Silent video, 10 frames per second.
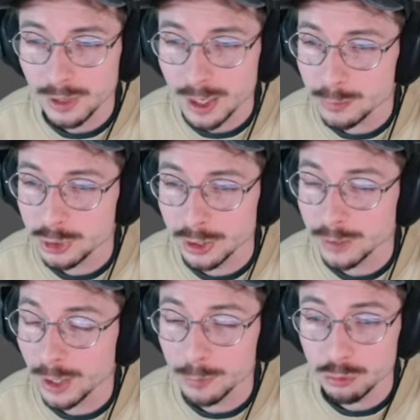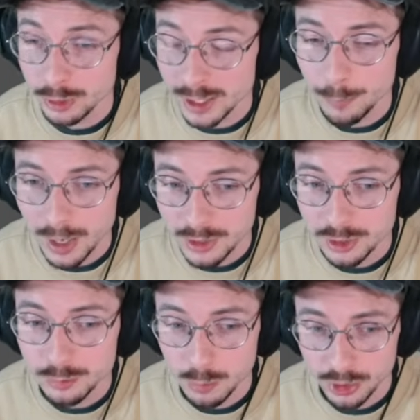Absolutely love. I'm just really bad
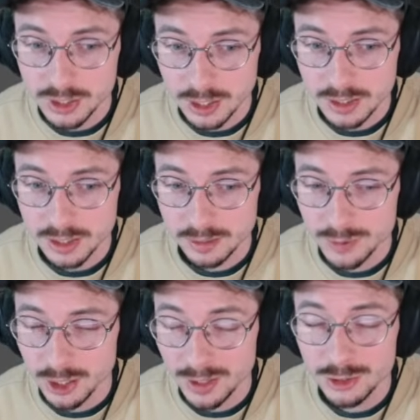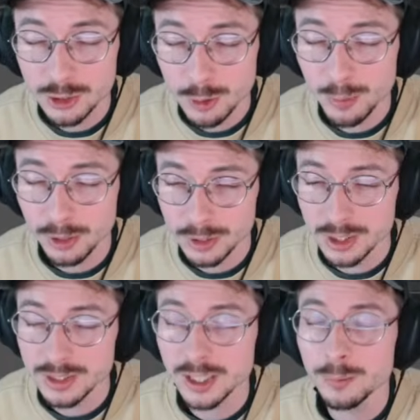at multitasking. So I do
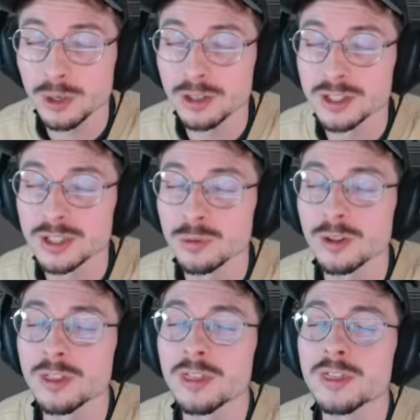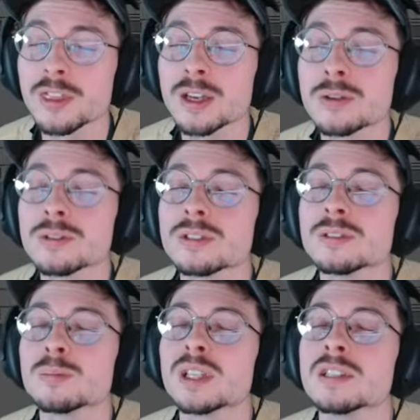apologise. I apologise with
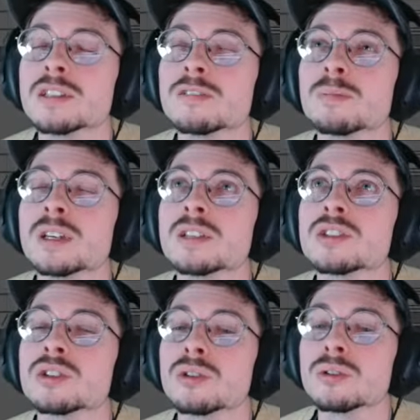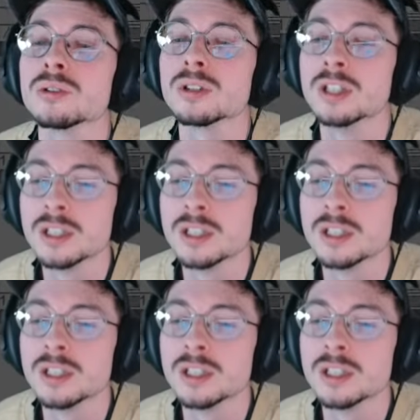1,000 pieces of my soul.